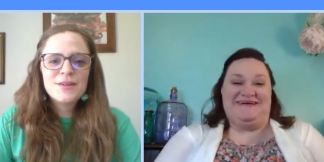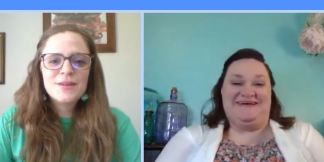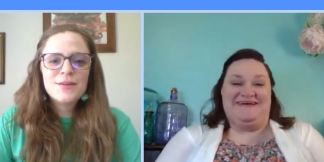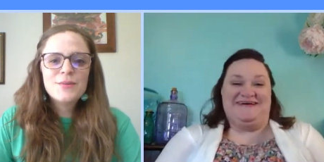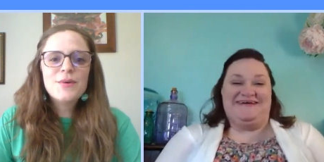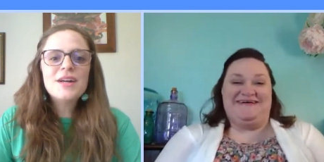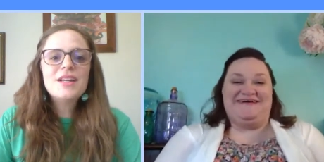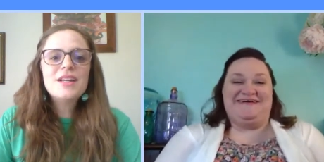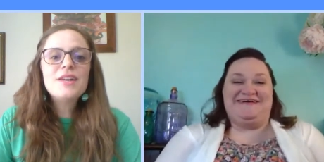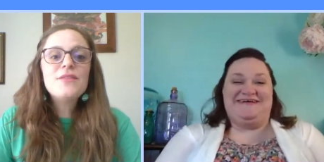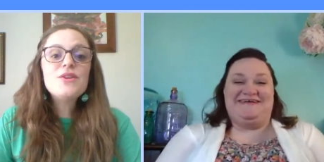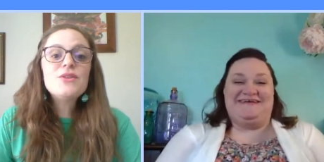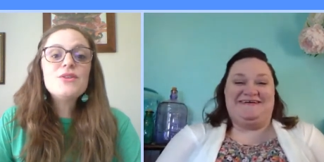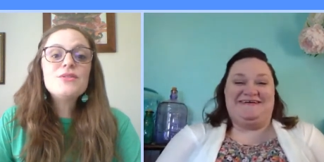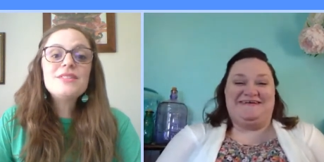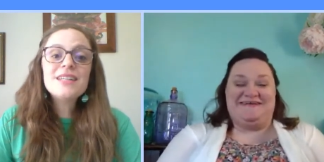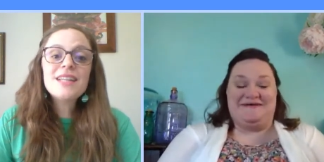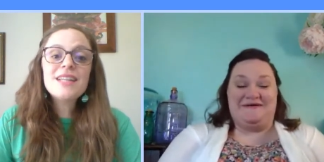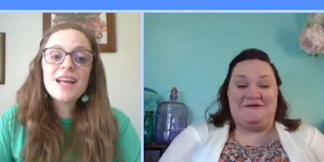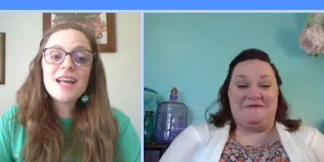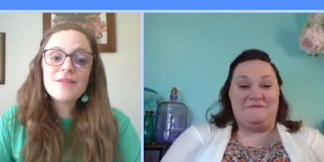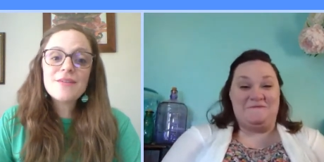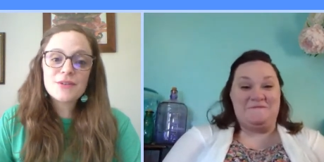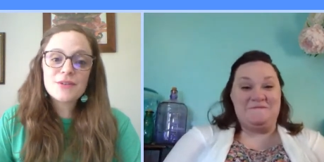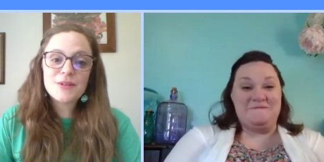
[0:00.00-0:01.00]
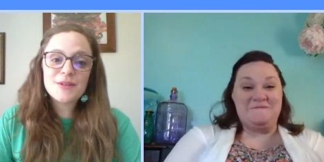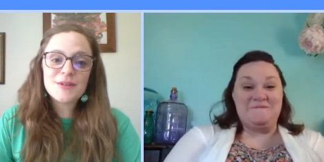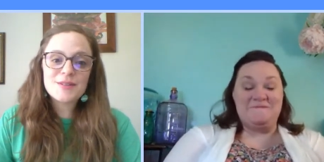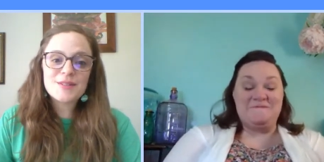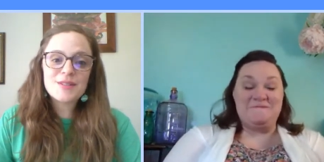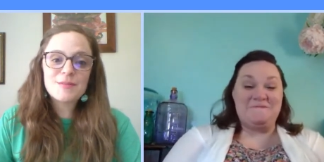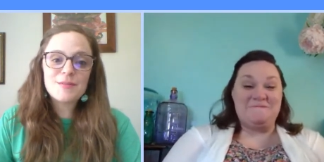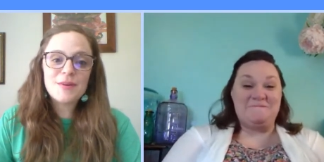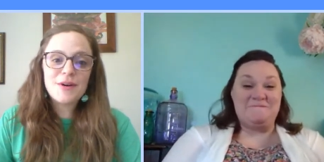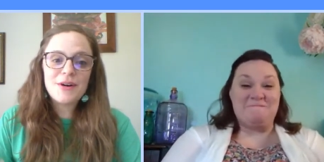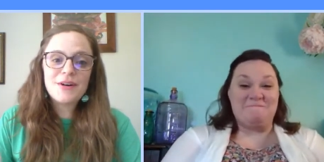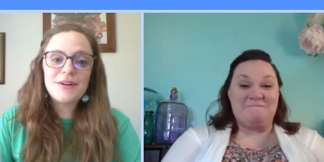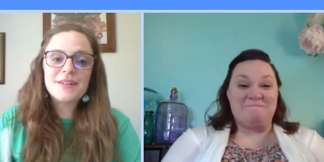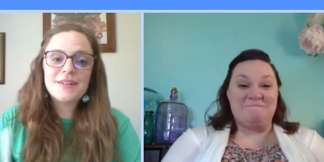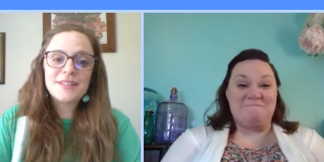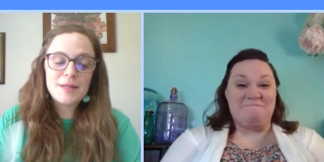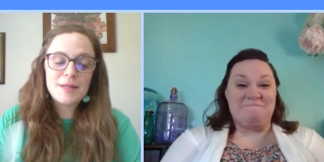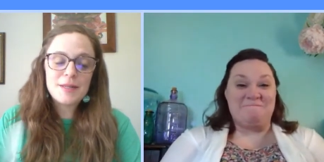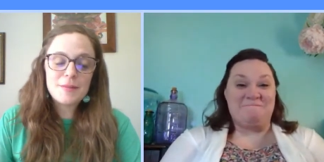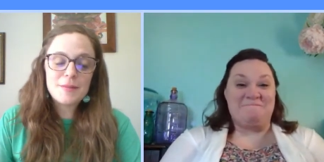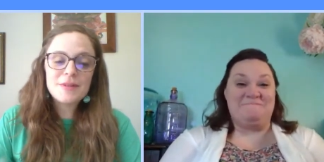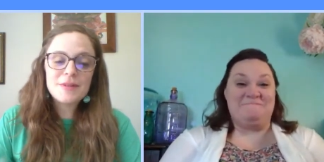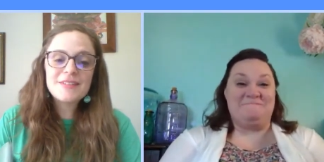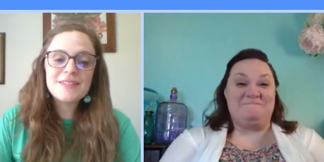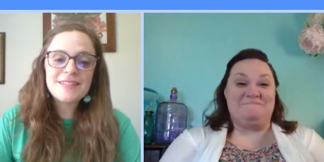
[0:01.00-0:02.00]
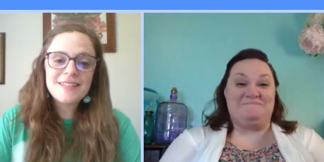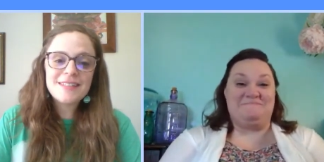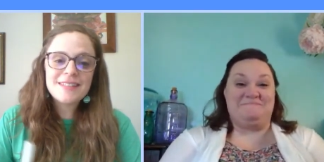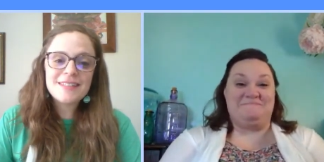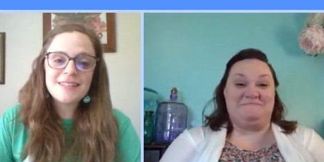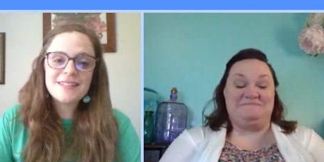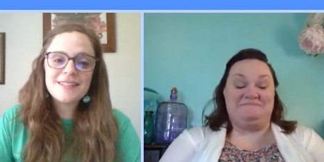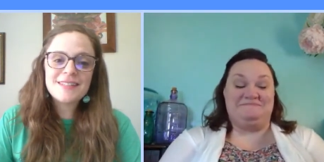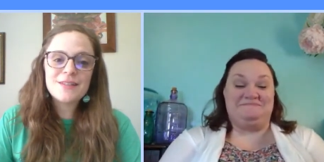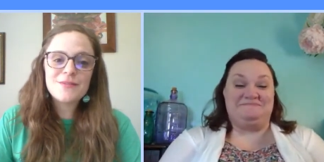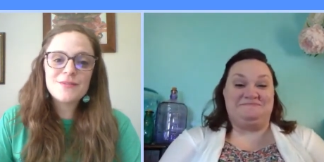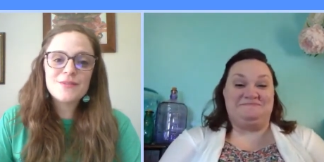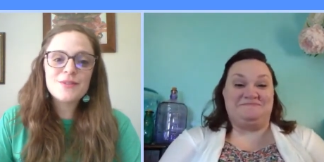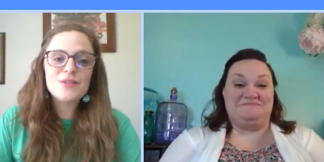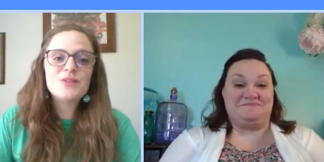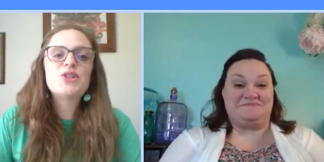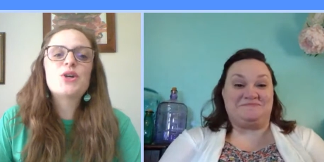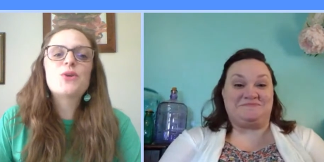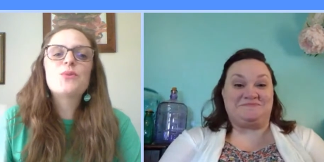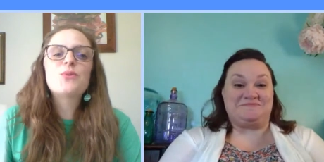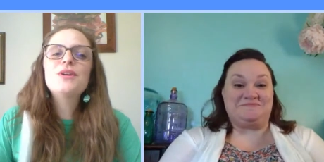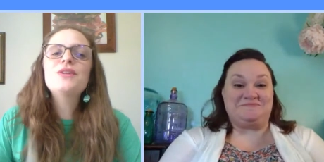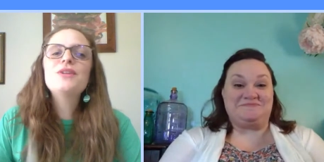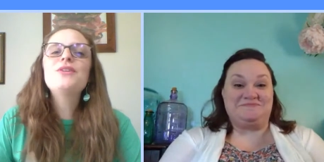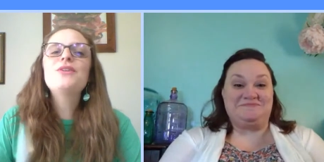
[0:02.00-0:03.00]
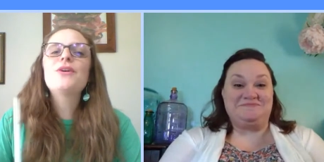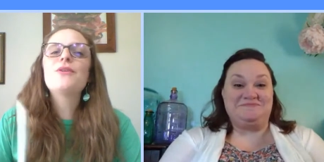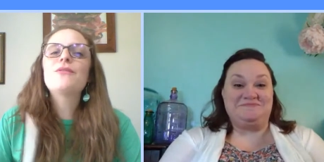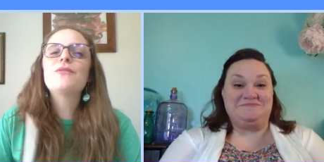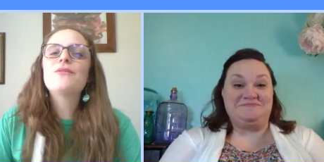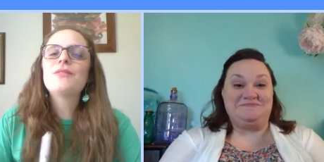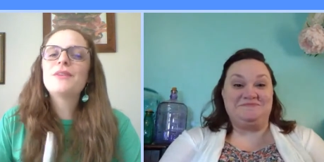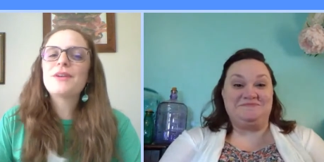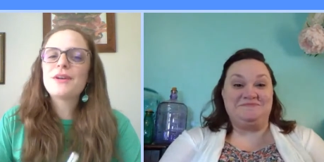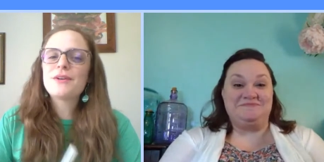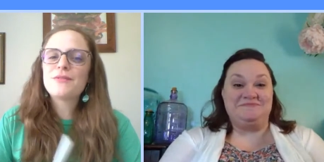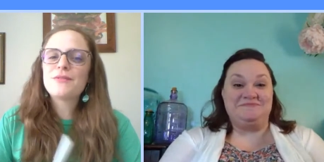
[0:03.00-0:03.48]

Speaker 1: if you did have a crystal ball and an ability to see the future, wouldn't your very